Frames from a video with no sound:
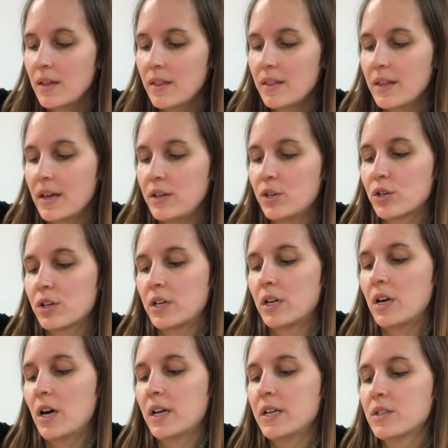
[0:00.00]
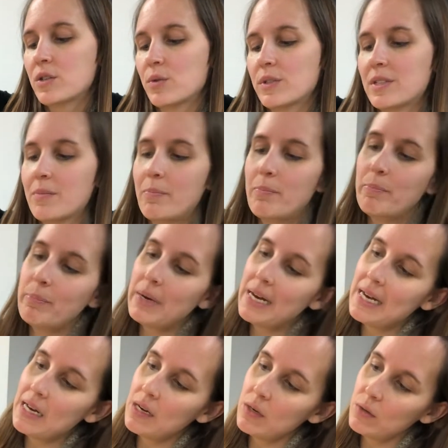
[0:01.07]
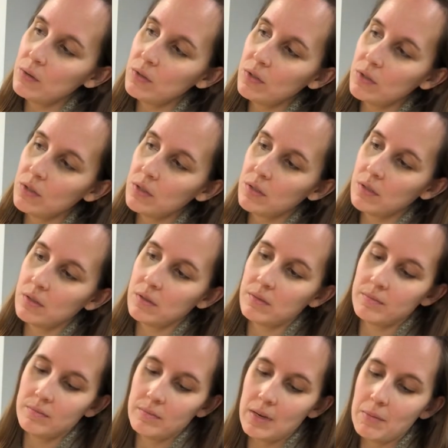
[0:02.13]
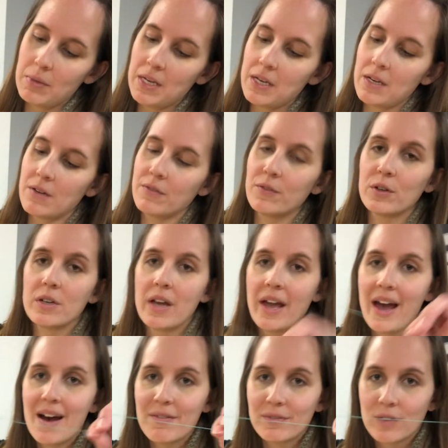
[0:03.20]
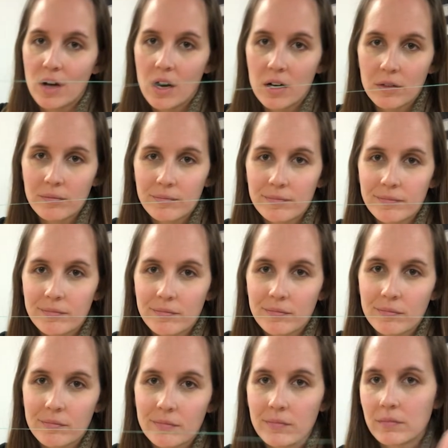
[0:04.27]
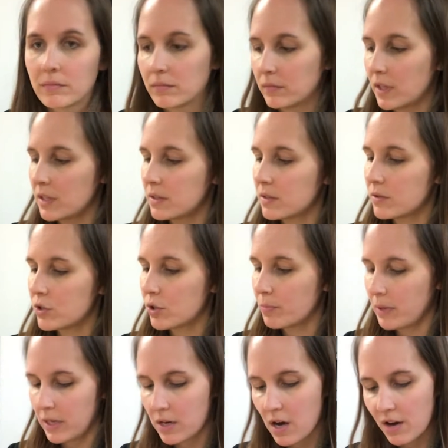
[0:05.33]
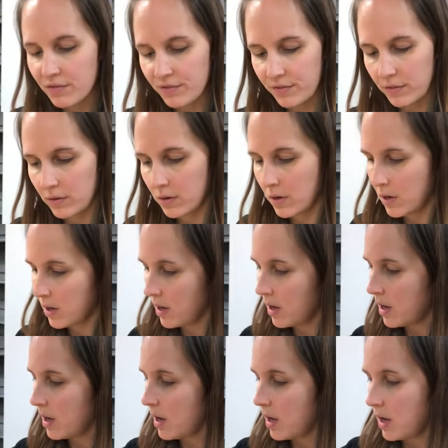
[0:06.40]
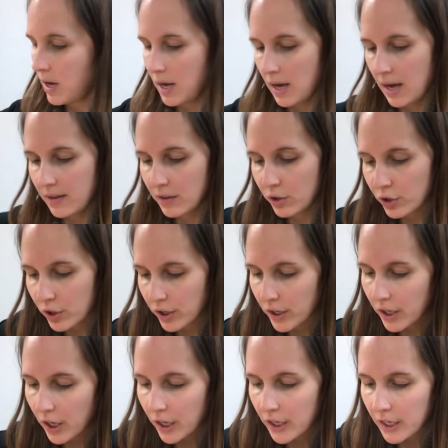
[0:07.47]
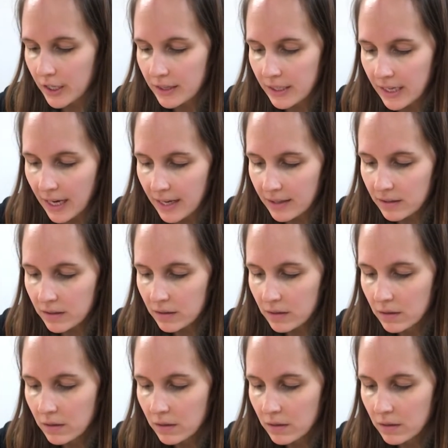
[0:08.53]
Then you're going to cut it so it's about maybe 1.5 feet long. That should be enough. And then you're going to cut it at the end.